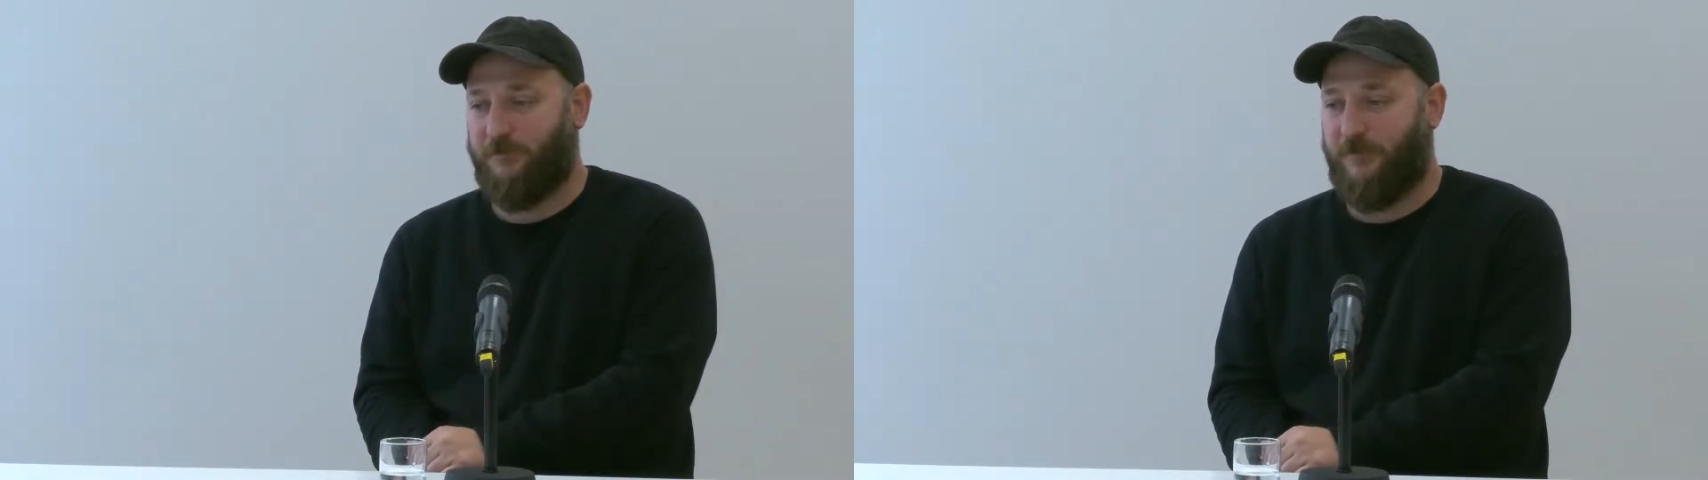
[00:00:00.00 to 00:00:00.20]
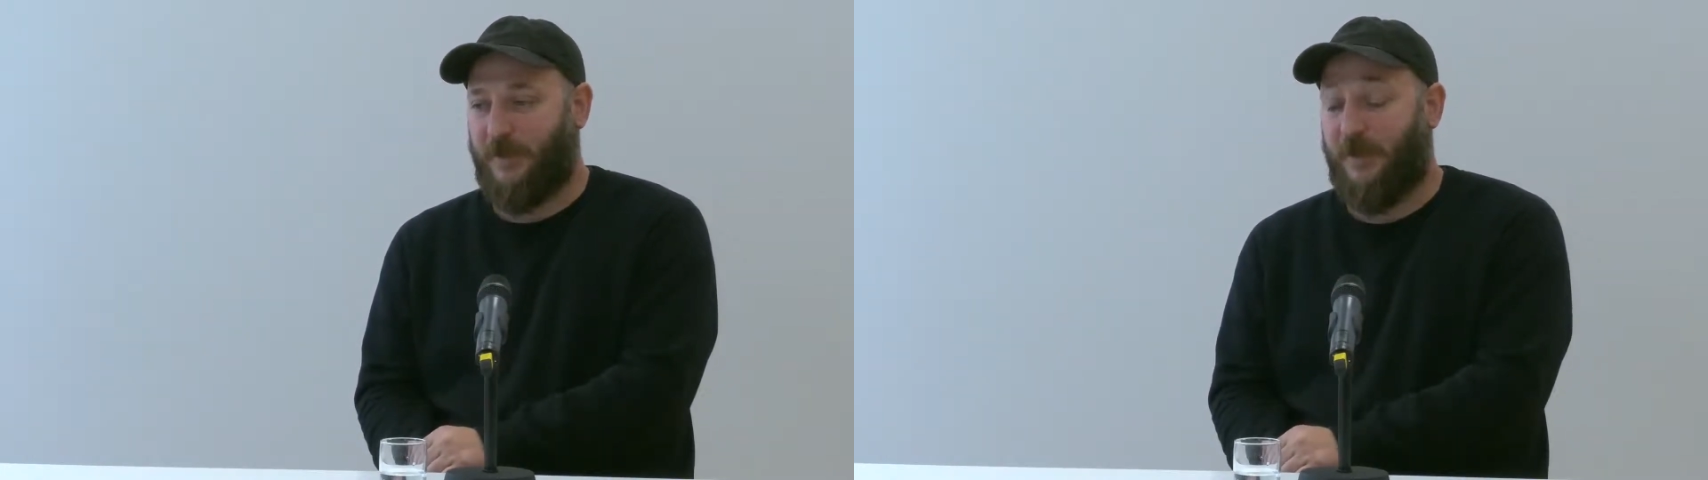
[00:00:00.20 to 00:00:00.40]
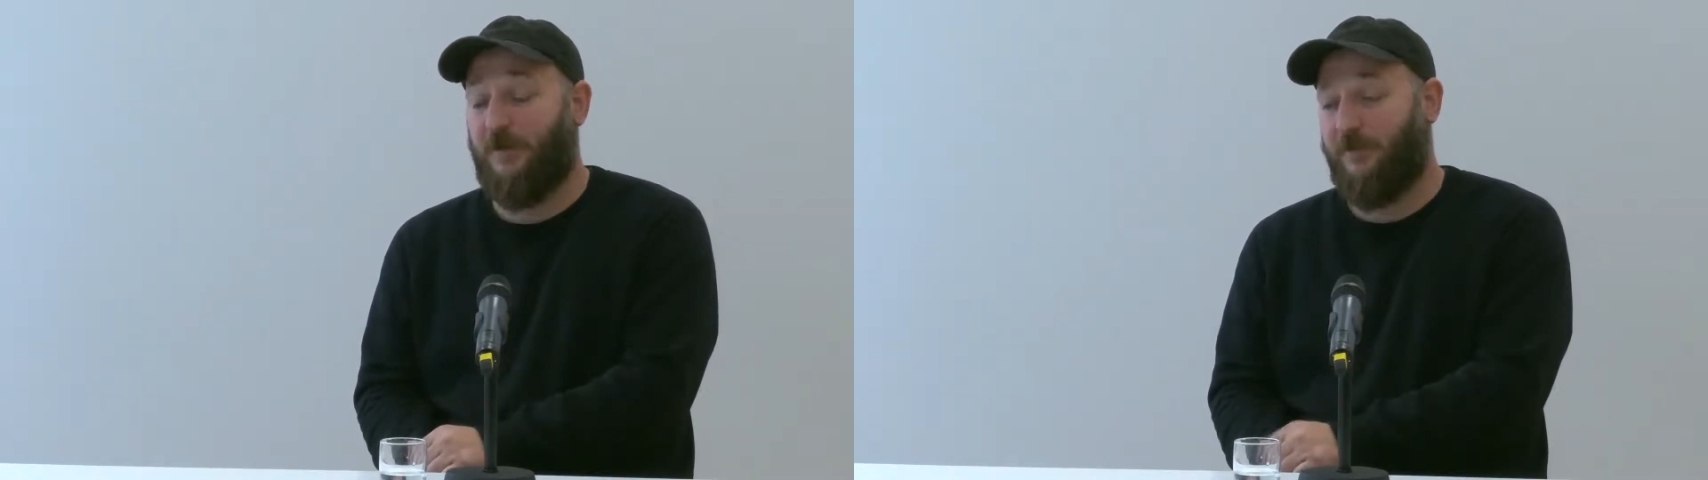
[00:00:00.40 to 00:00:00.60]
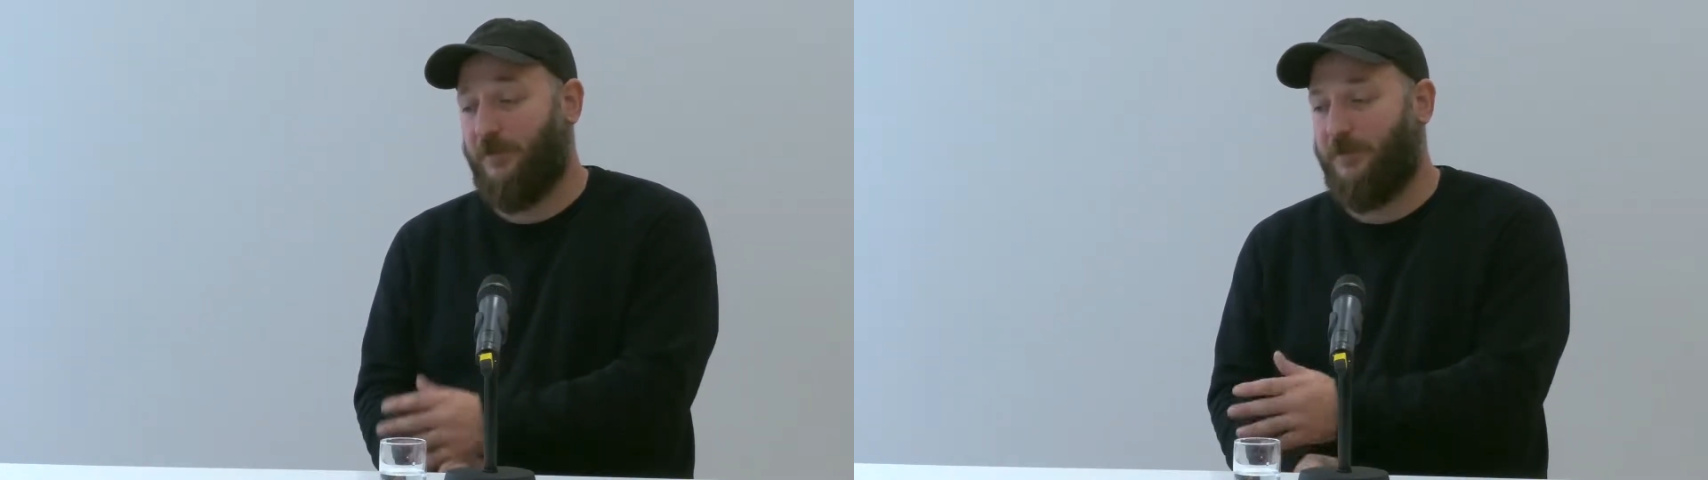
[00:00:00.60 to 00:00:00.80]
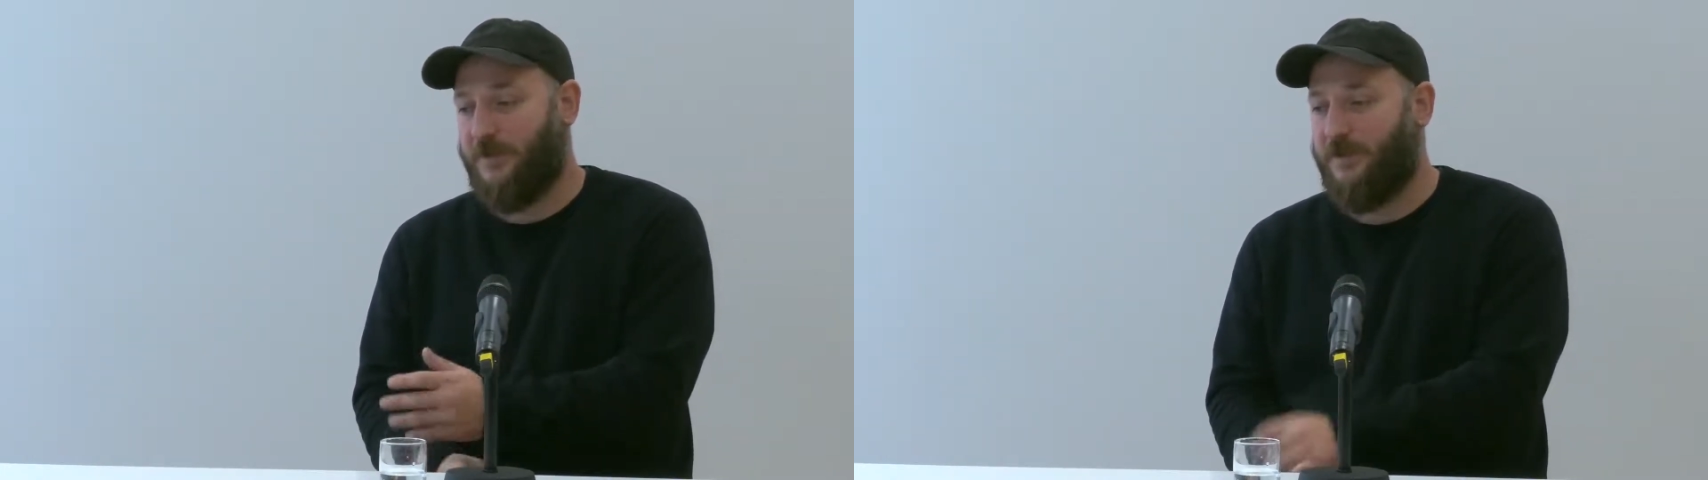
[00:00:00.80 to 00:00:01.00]
And of
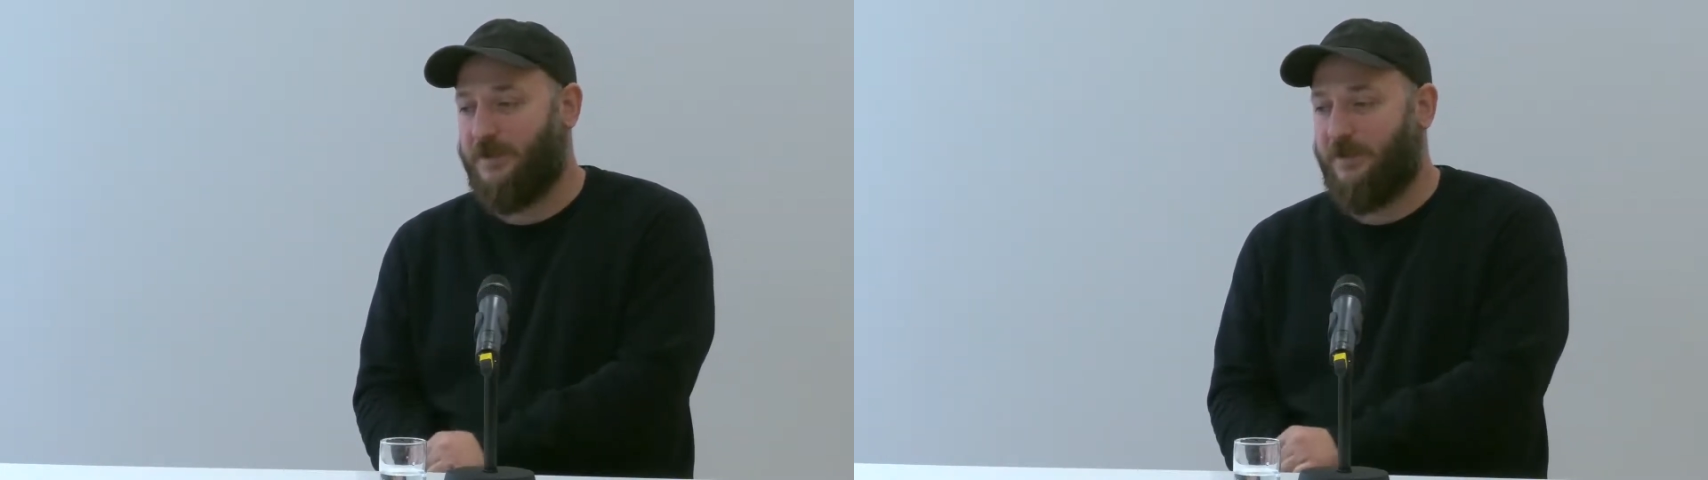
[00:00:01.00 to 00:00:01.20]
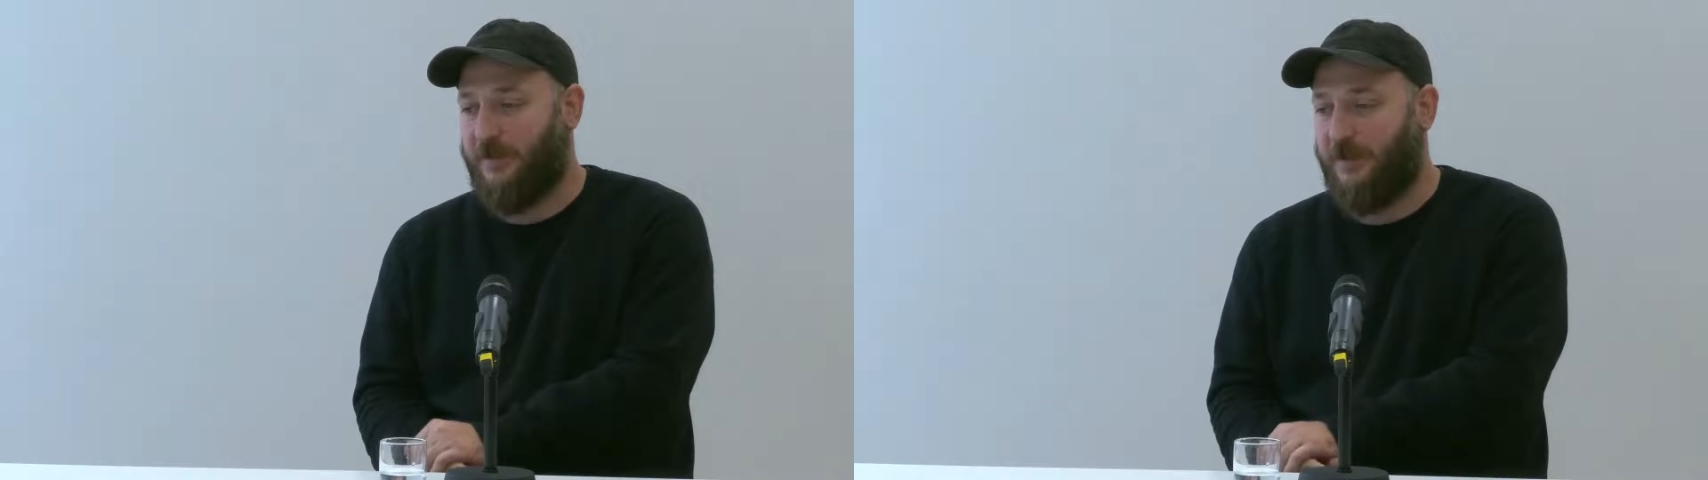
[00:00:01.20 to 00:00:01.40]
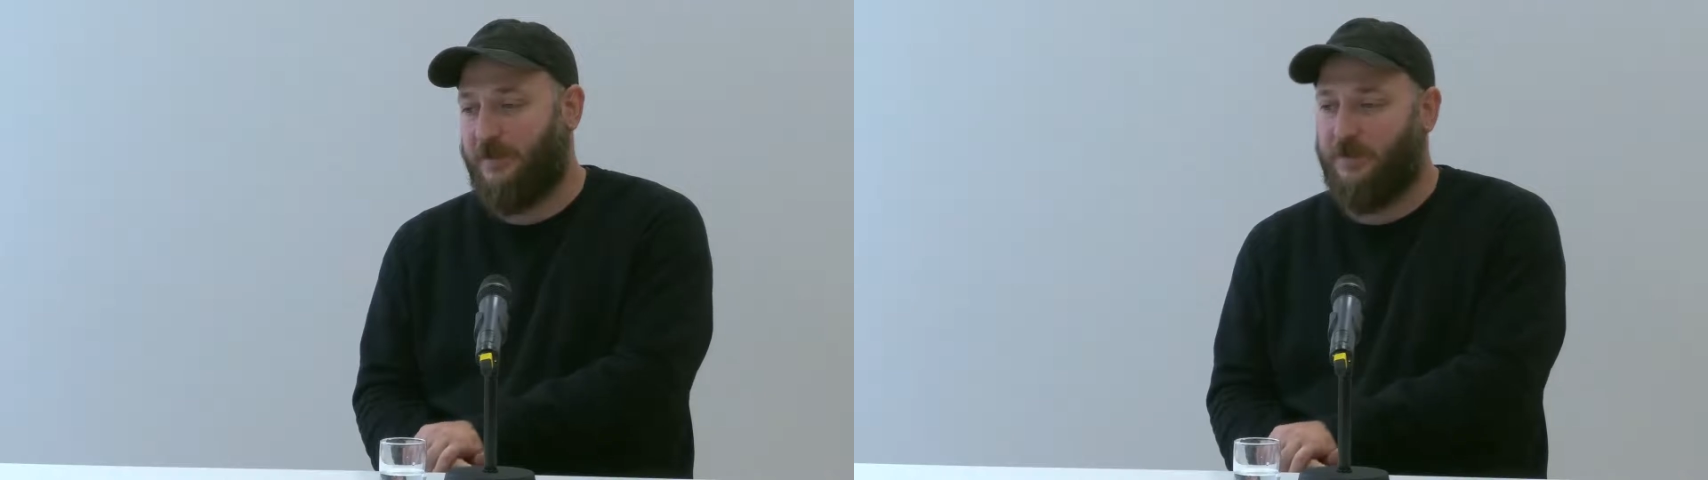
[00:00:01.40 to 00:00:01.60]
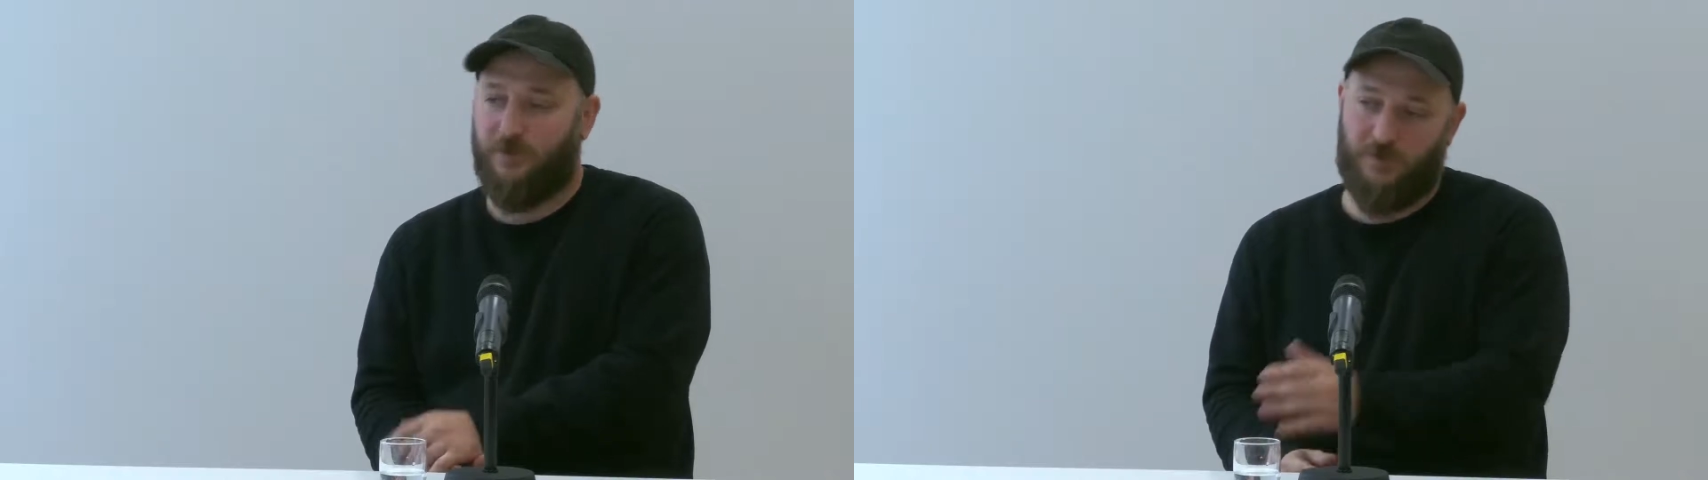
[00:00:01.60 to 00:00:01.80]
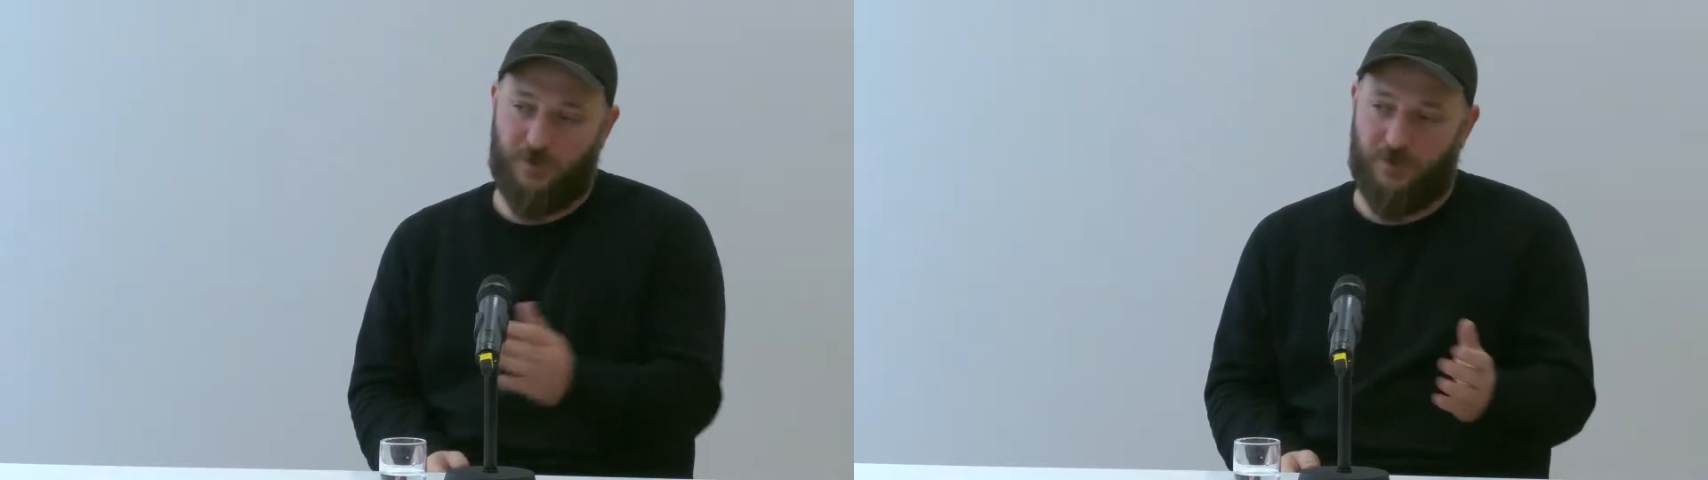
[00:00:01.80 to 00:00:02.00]
course it is connected
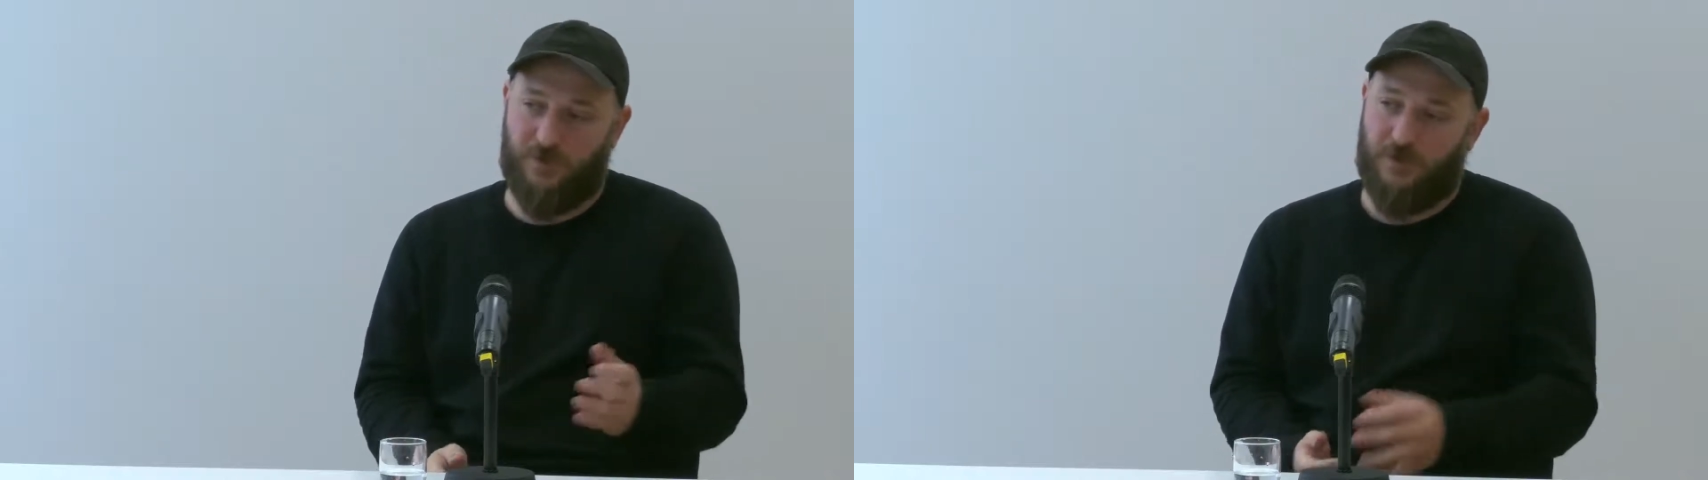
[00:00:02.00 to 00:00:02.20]
to the